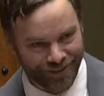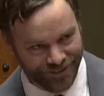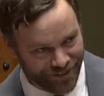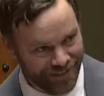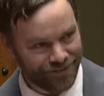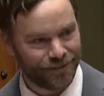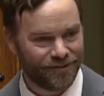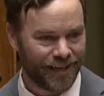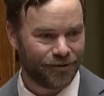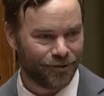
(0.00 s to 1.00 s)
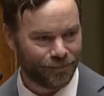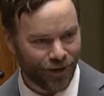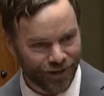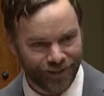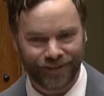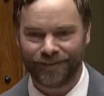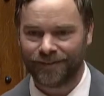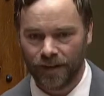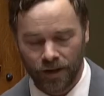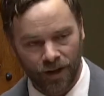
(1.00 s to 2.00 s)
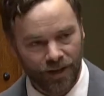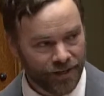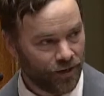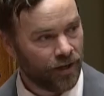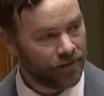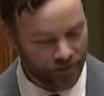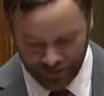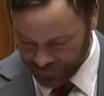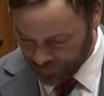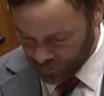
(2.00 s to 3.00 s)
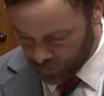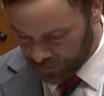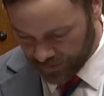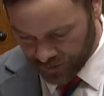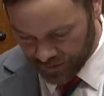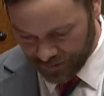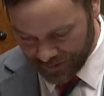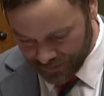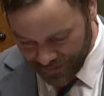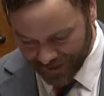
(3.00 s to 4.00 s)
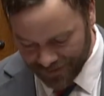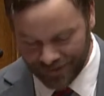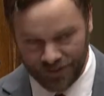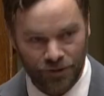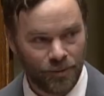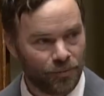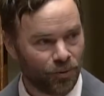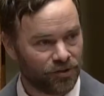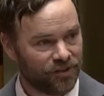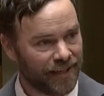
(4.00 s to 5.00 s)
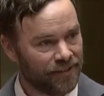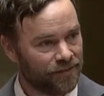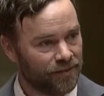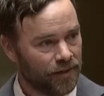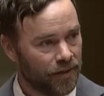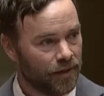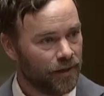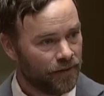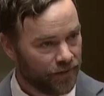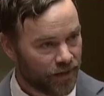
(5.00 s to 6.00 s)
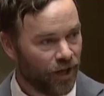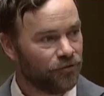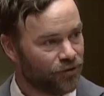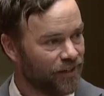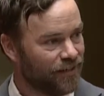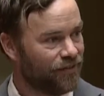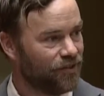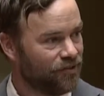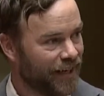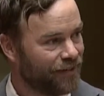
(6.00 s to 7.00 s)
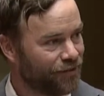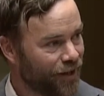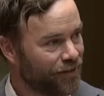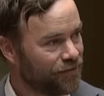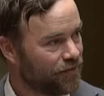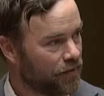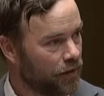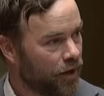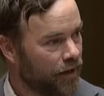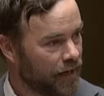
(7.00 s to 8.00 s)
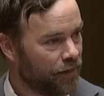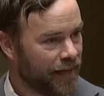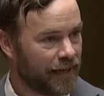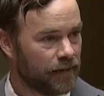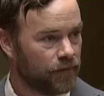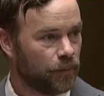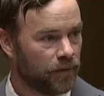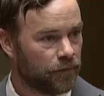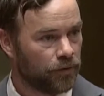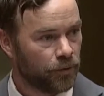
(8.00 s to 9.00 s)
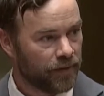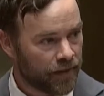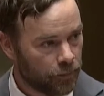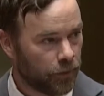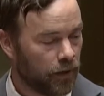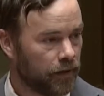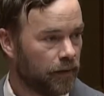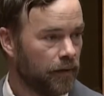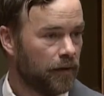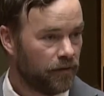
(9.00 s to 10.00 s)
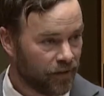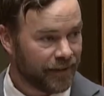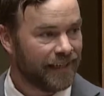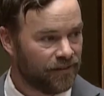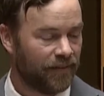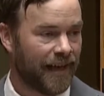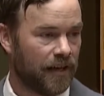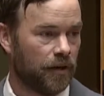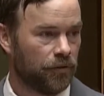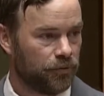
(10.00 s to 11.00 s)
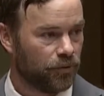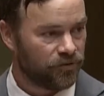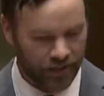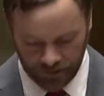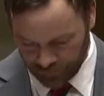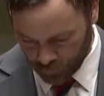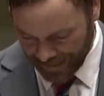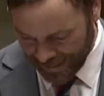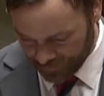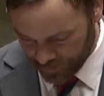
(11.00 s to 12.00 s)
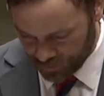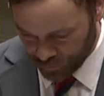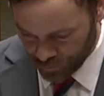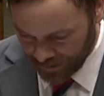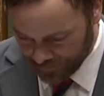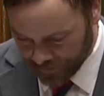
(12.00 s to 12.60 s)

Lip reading: changing gender markers, on and on the list goes, and there does need to be more change. The culture needs to change, not just the law, and I thank everyone for doing their part to lead to that cultural change so we have the true love